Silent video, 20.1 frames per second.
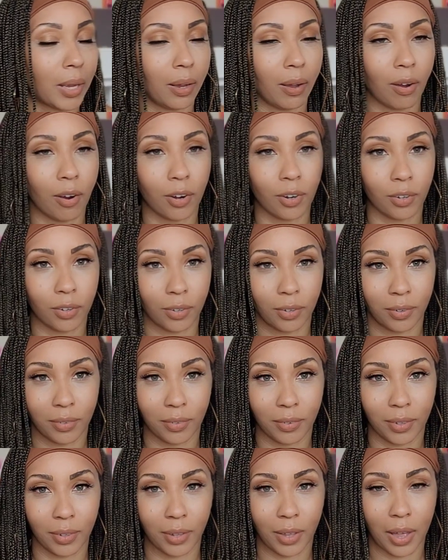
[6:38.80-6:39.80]
Our
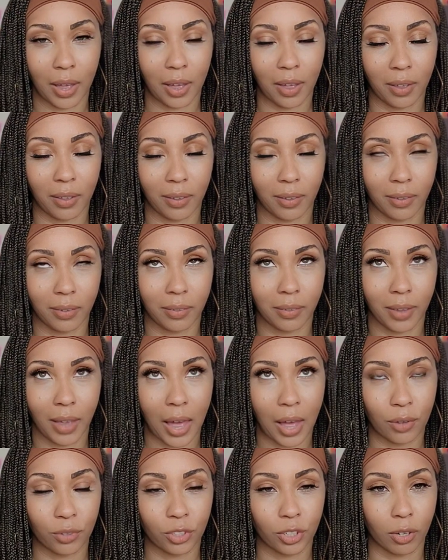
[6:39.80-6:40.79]

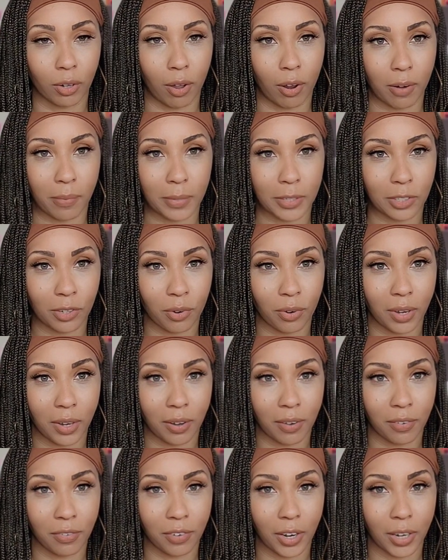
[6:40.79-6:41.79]
house alarm is going
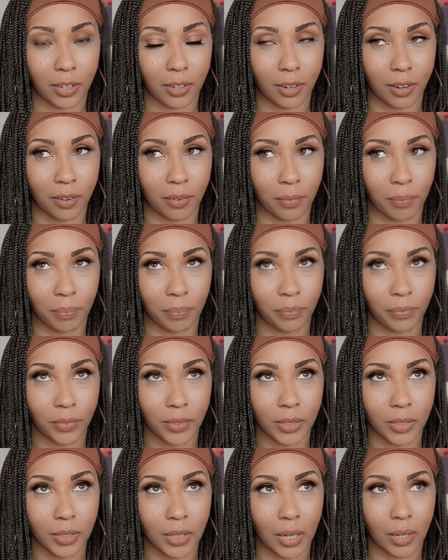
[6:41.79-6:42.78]
off right now,
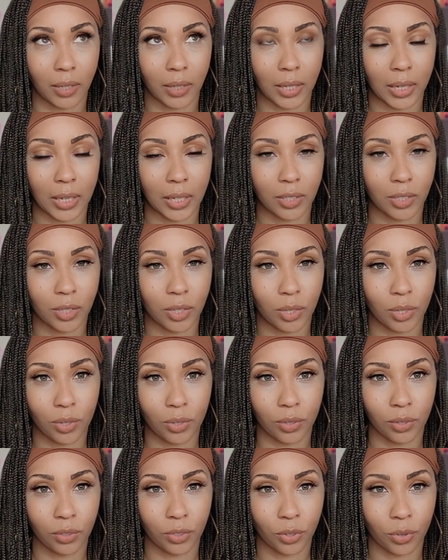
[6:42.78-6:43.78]
telling the kids to do
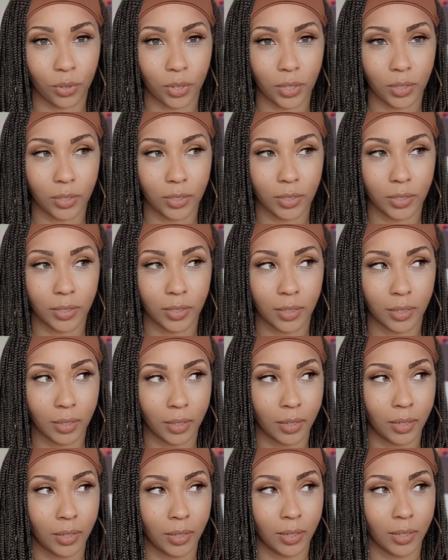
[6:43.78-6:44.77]
their chores.
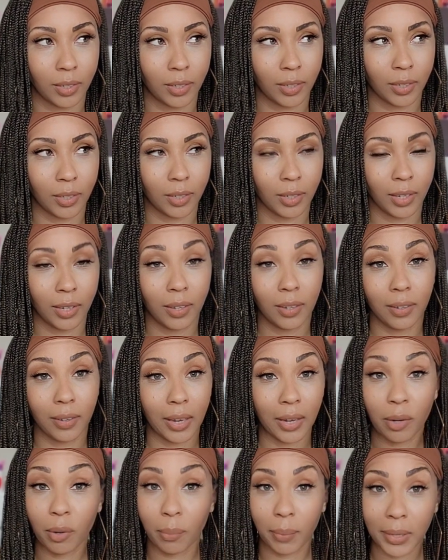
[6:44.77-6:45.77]

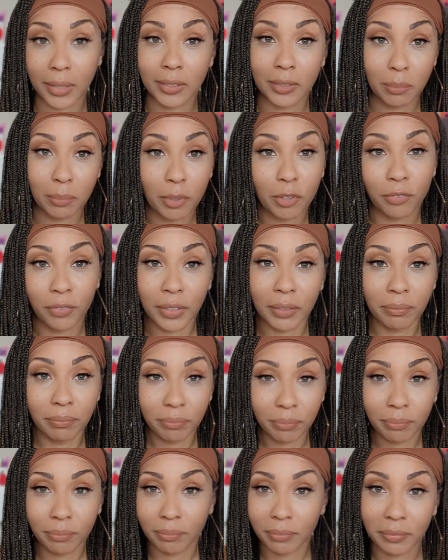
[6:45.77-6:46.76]
And nobody's moving
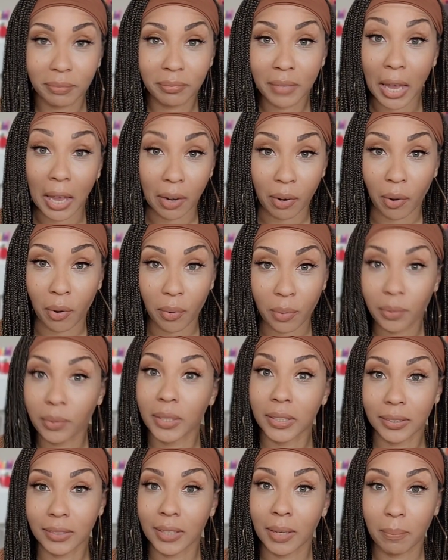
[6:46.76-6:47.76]
at all
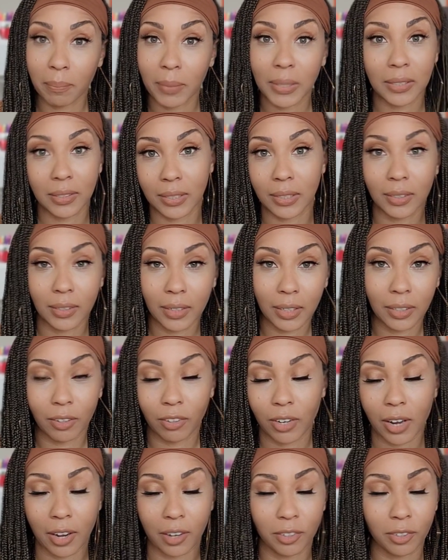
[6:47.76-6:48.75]
because I'm busy and they're
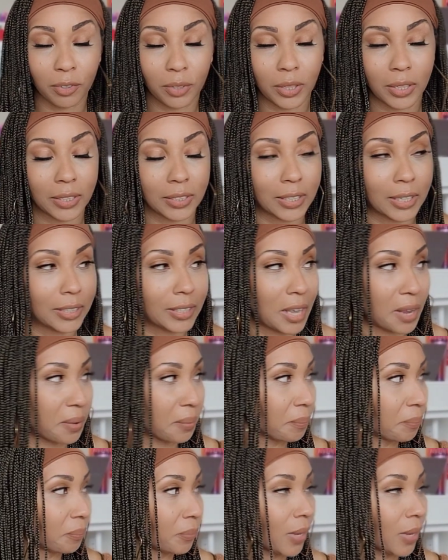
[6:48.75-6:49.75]
not going to do it unless I tell
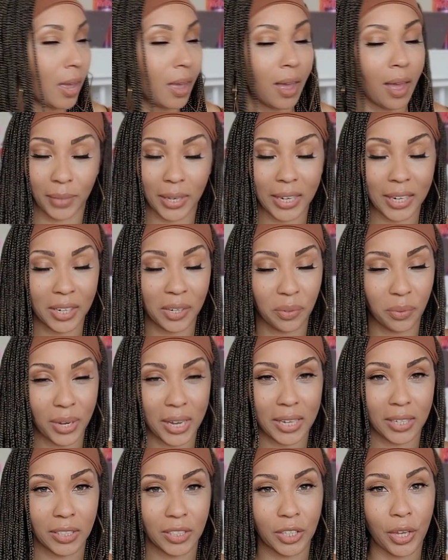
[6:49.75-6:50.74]
them. But
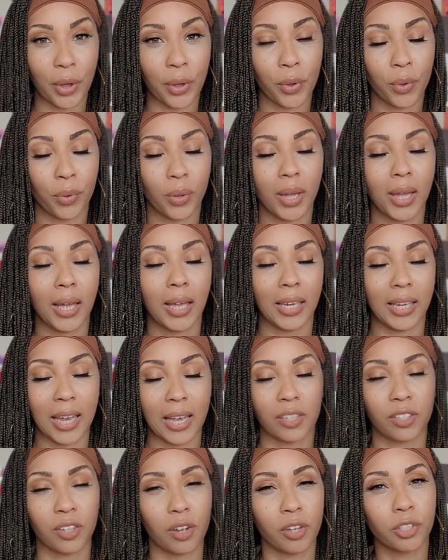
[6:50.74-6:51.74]
anyway, so
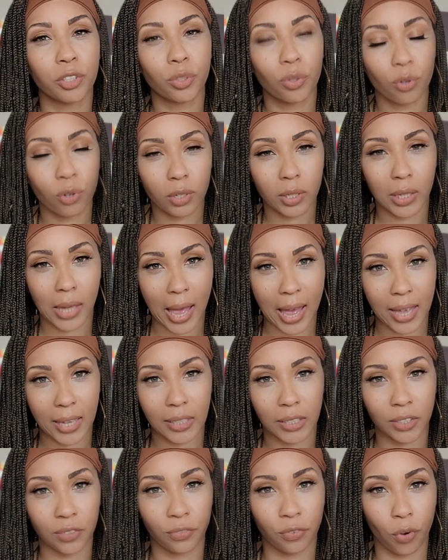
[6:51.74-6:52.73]
yes, our school
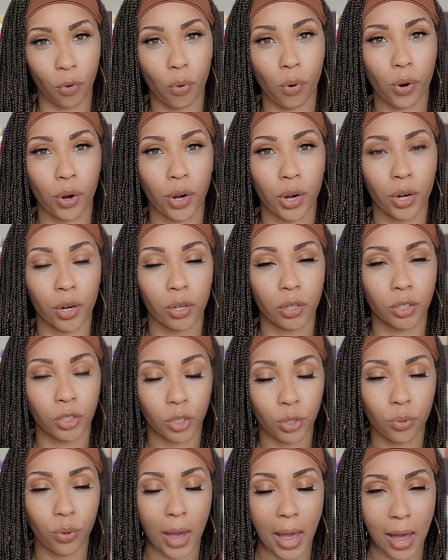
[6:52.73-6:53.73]
lasts for
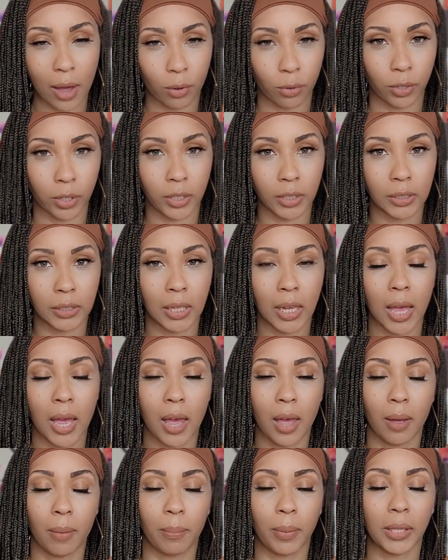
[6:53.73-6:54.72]
2 hours,
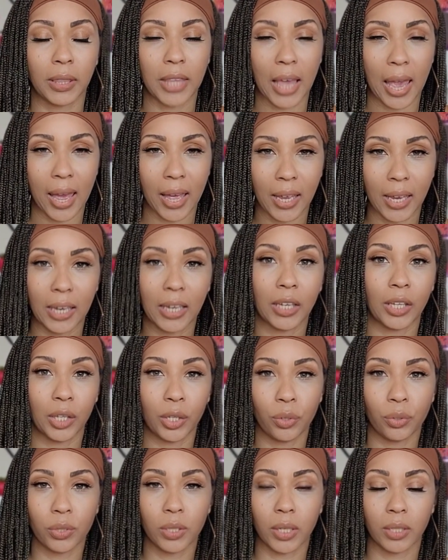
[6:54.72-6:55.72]
but that
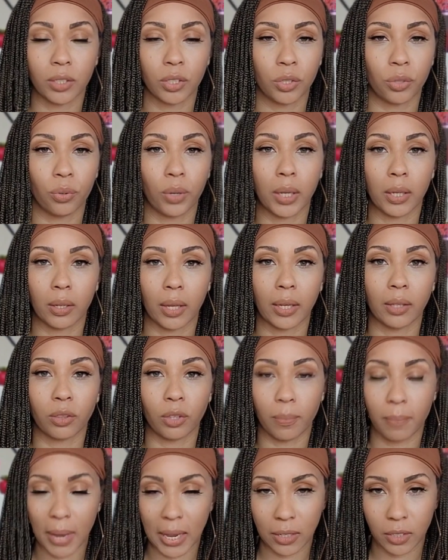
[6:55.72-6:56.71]
includes us doing like
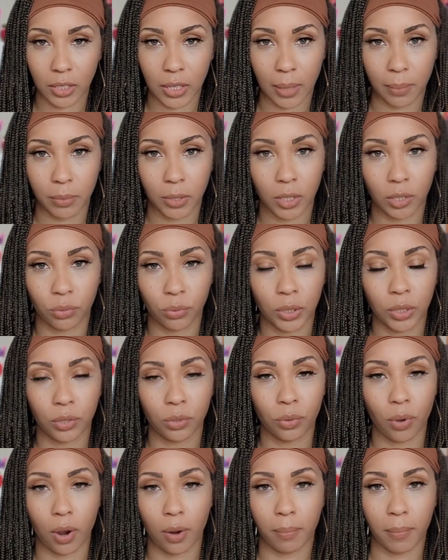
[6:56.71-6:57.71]
the main subjects. We
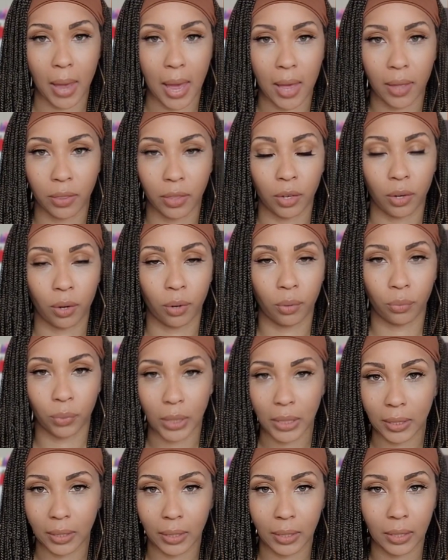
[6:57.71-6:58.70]
do our math and our
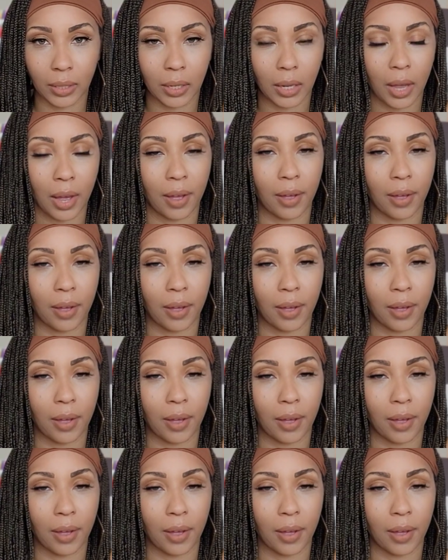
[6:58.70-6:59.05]
reading.